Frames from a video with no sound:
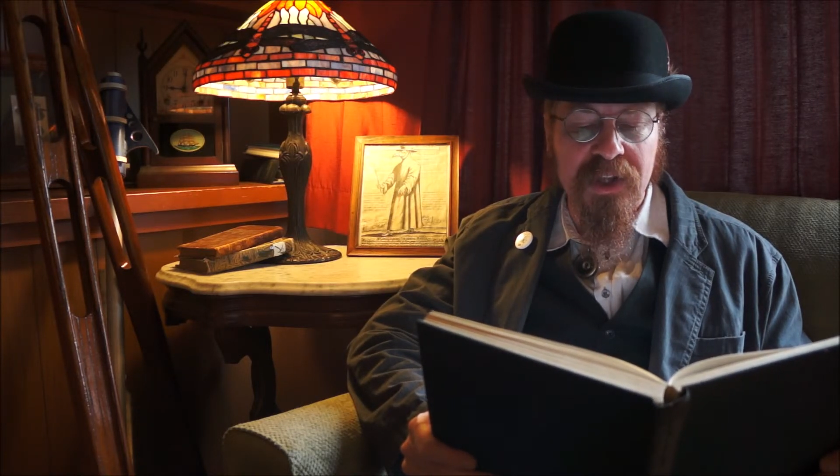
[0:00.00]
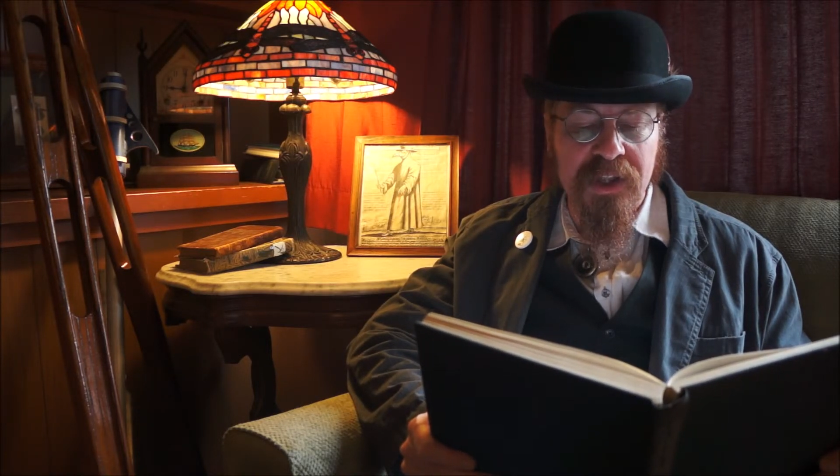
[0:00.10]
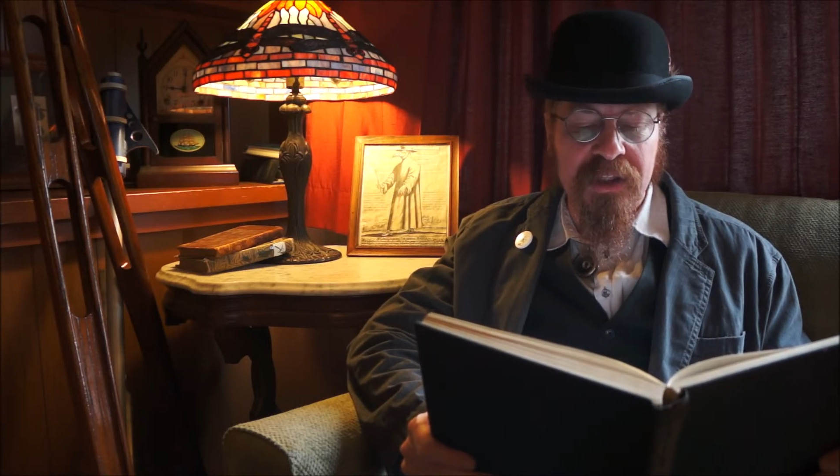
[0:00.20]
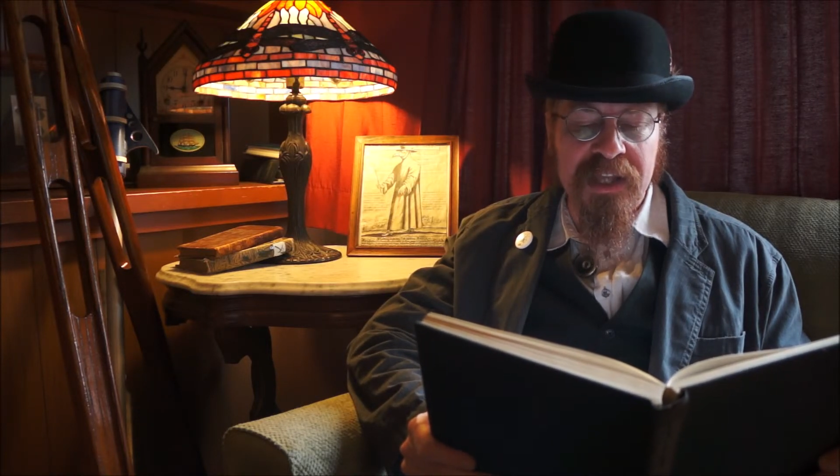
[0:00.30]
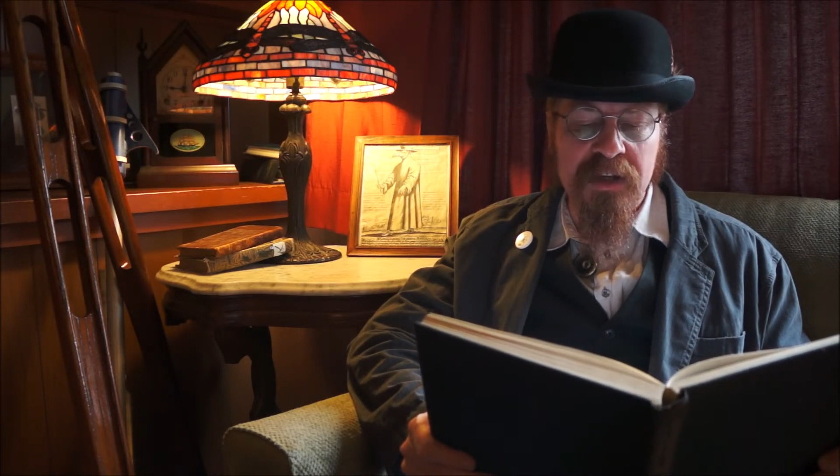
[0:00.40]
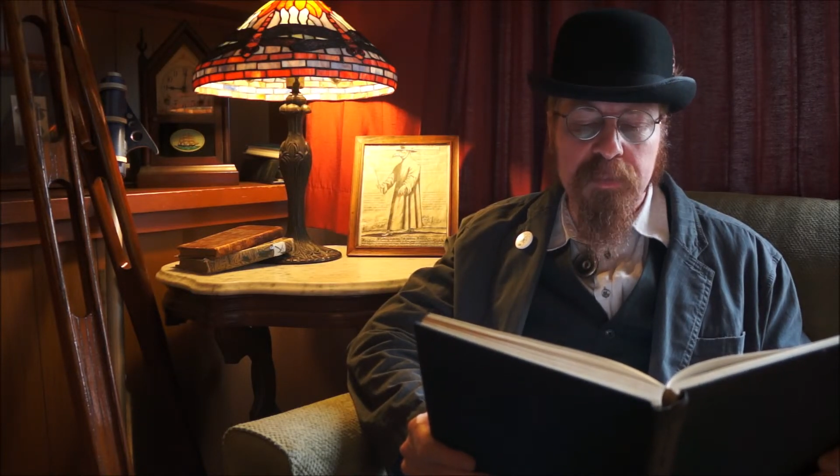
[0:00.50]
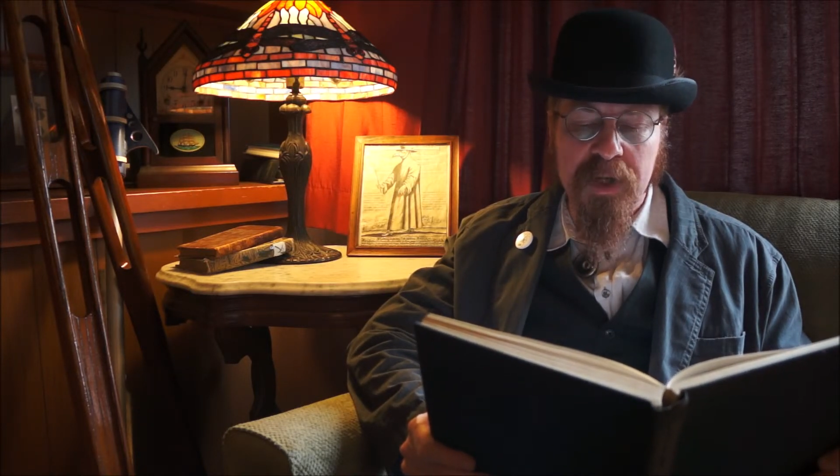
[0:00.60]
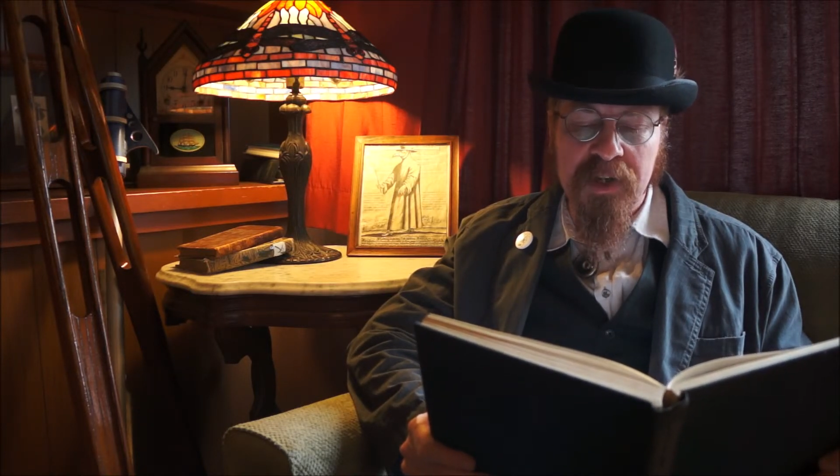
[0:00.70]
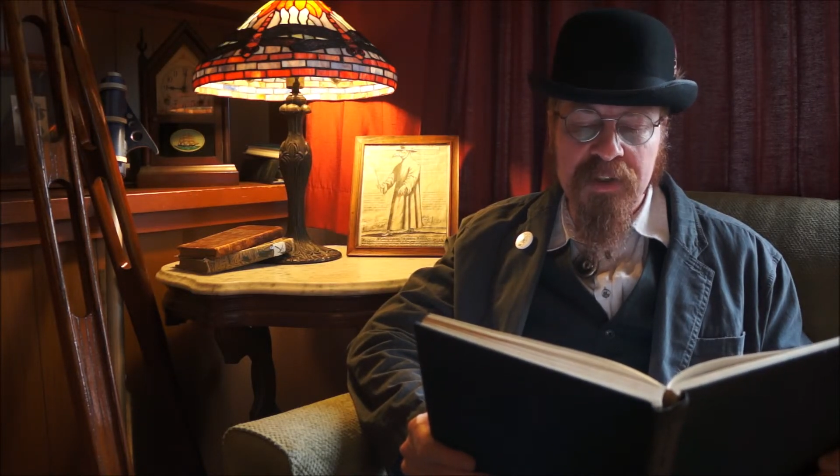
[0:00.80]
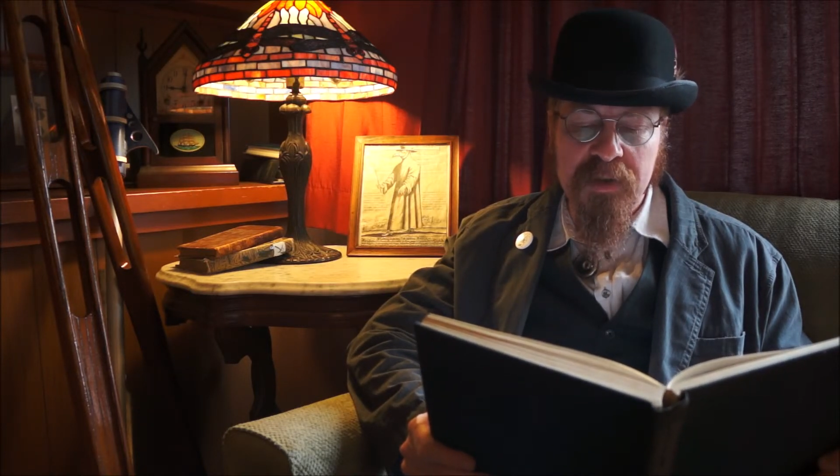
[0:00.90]
Then
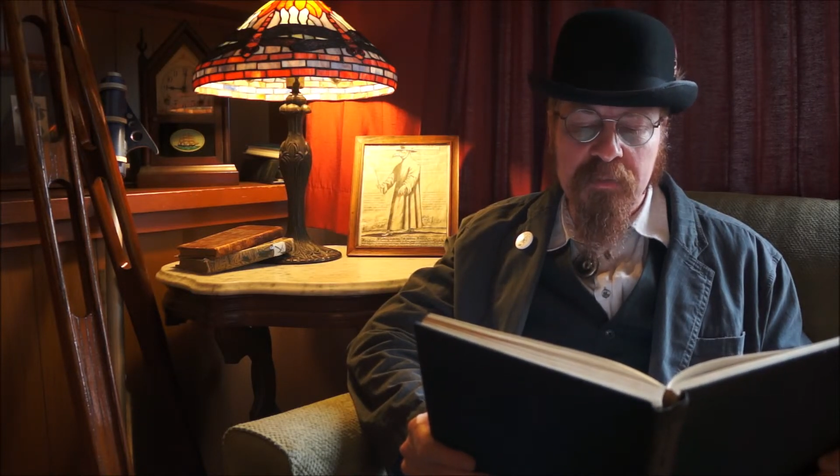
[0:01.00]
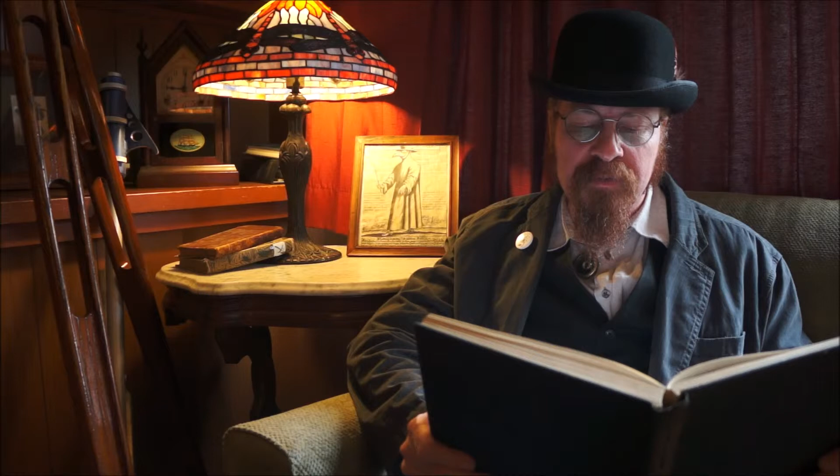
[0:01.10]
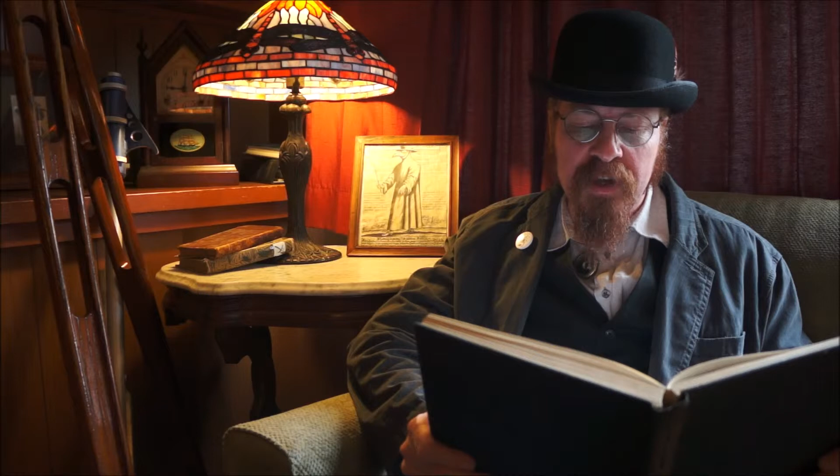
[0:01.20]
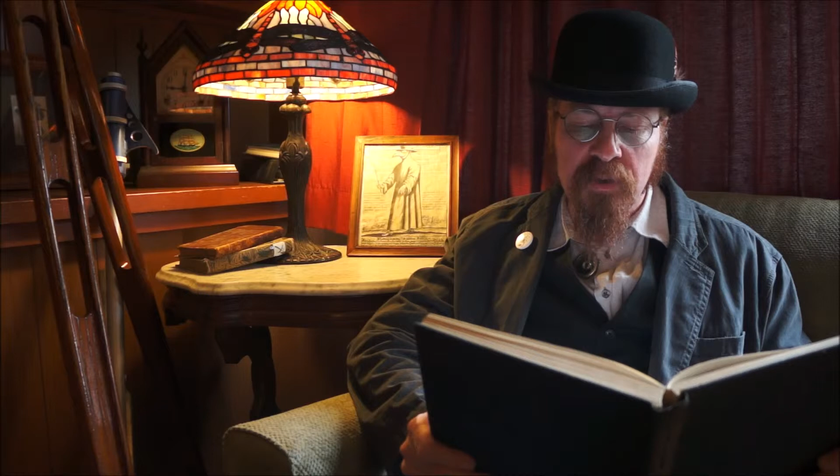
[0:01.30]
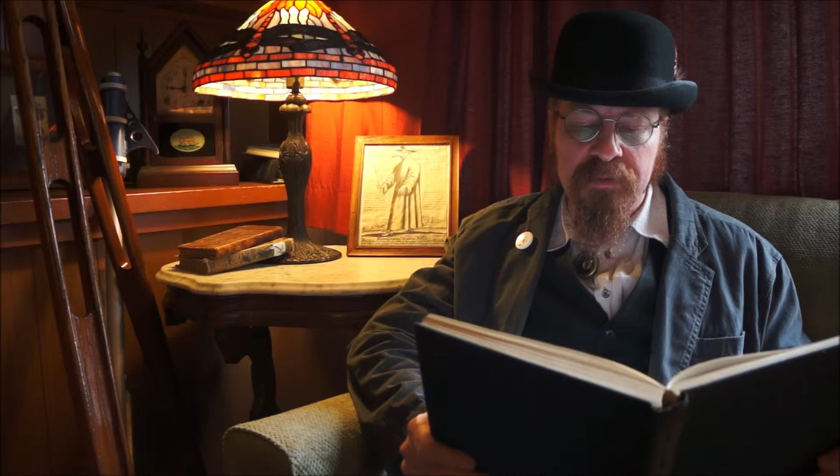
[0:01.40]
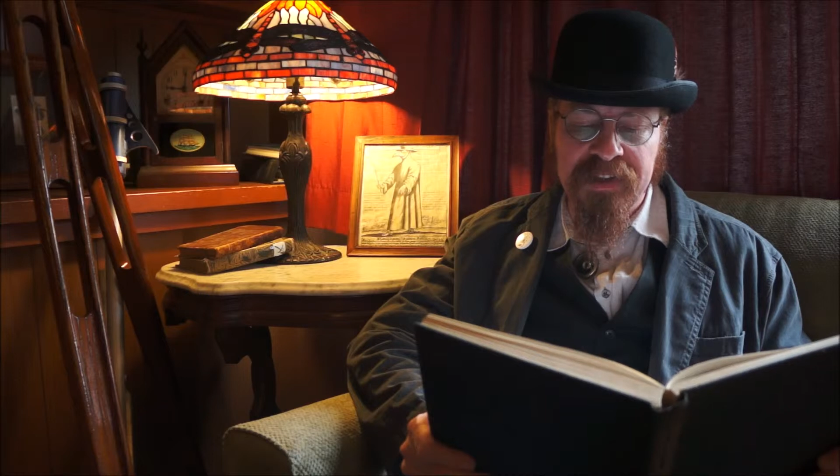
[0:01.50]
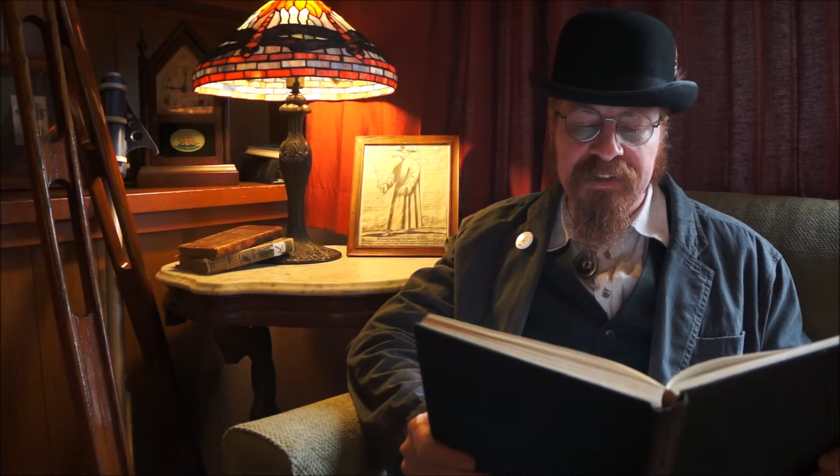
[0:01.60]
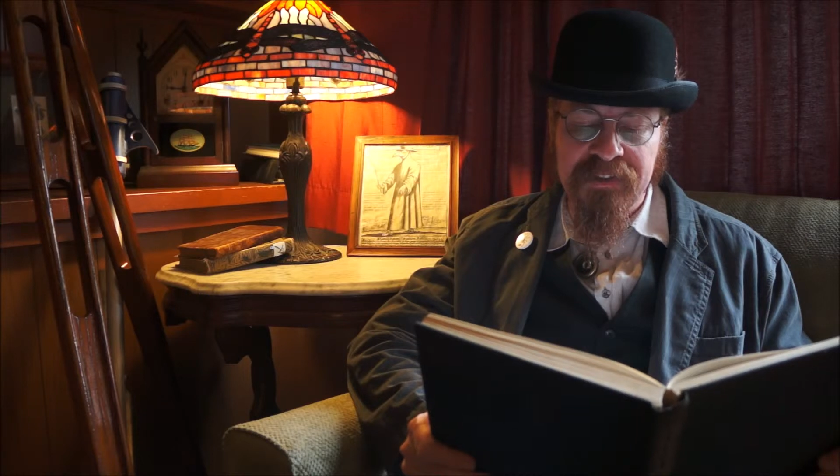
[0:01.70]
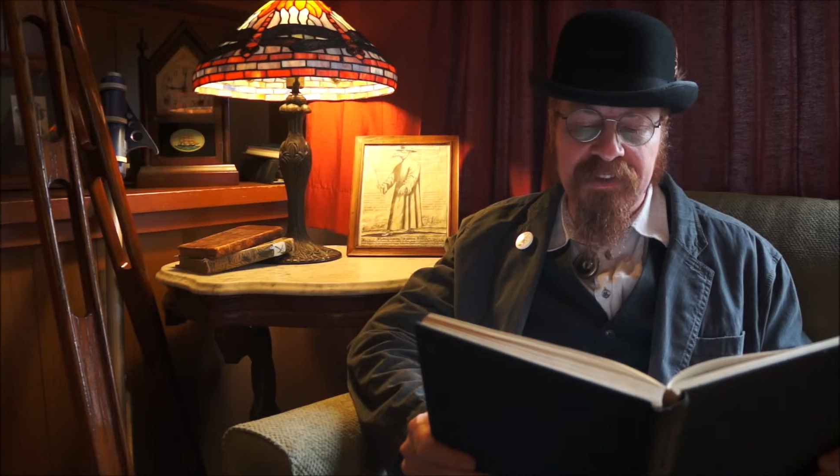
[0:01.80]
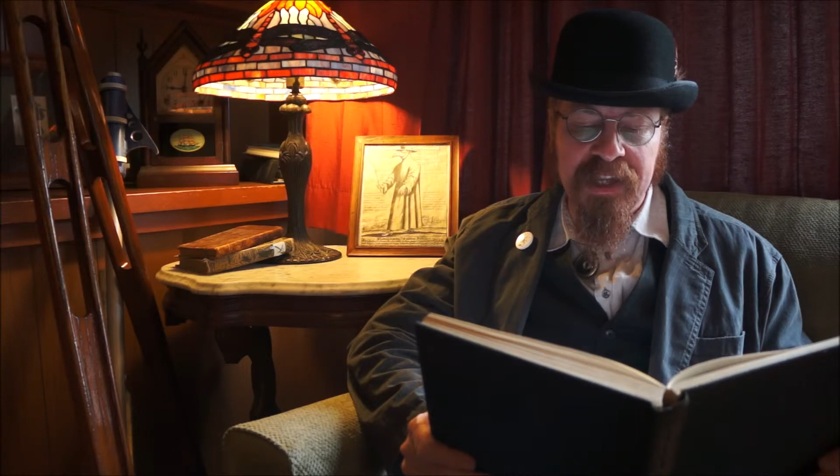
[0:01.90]
upon the velvet
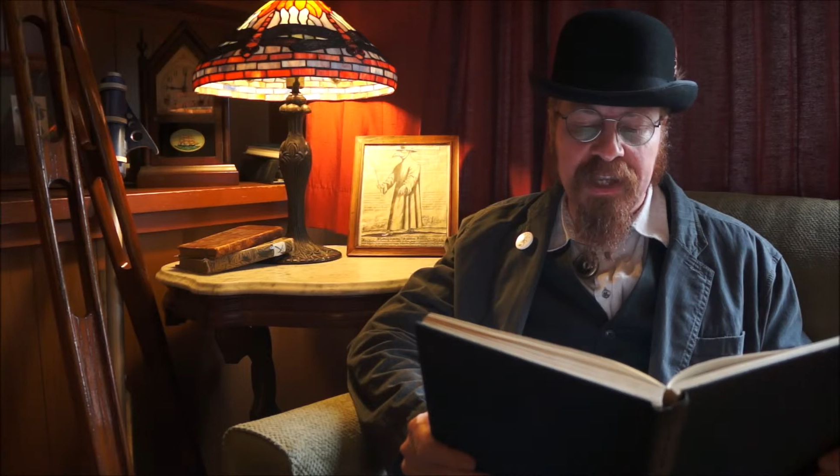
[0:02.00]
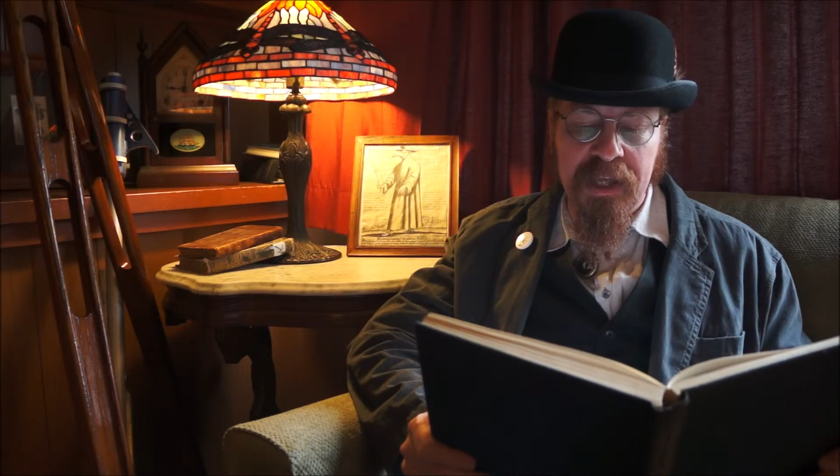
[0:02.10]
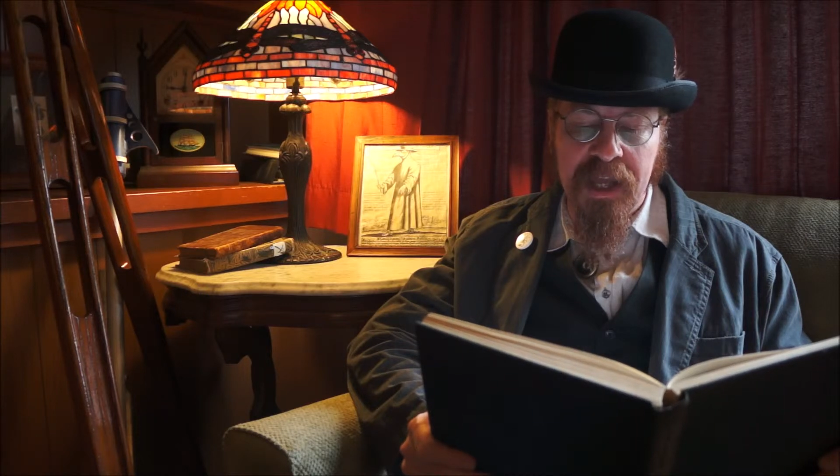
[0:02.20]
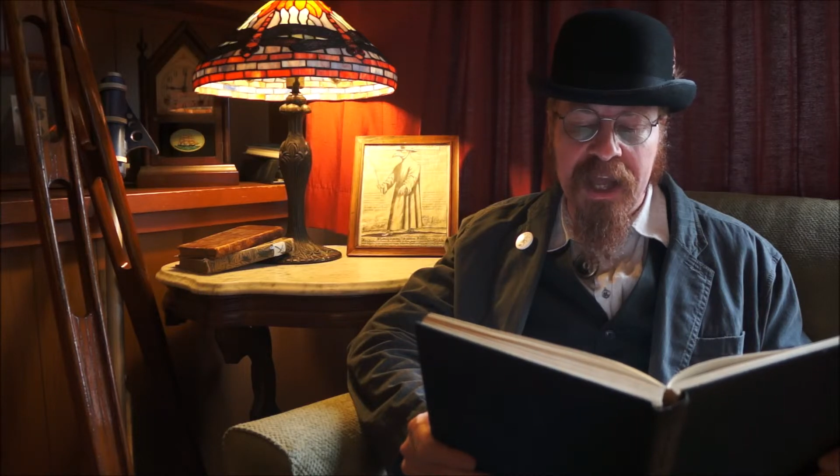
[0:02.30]
sinking,